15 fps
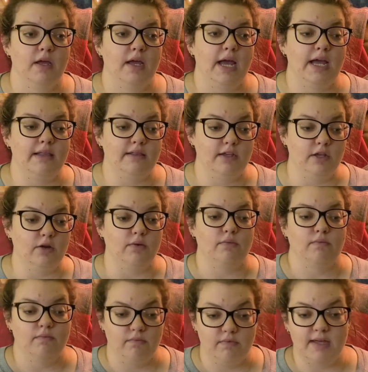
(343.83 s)
and you know,
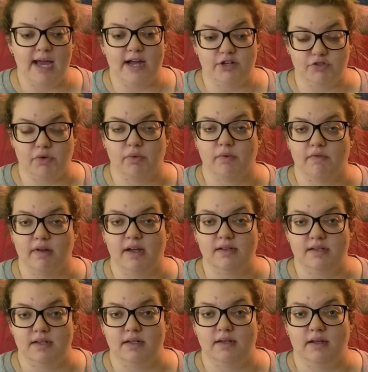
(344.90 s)
the actual
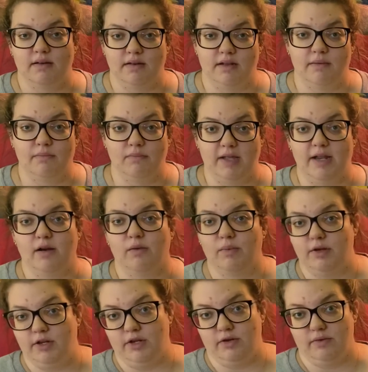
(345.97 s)
revising can come later
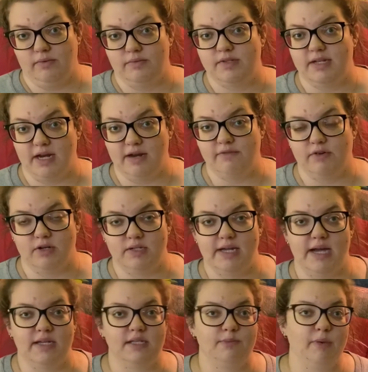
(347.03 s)
when you're studying for a
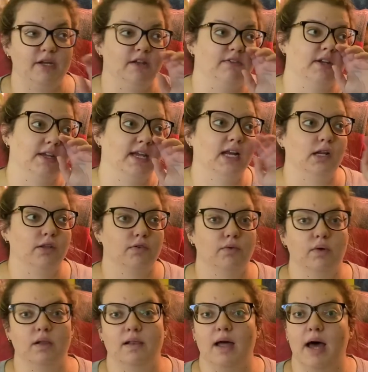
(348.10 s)
test. But if you're getting through
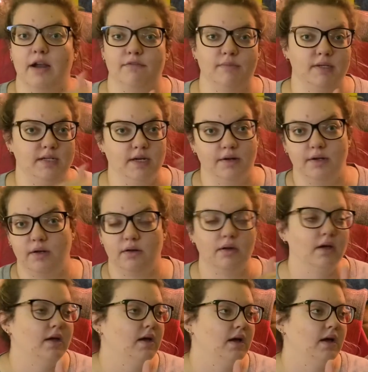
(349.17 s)
a lot of material,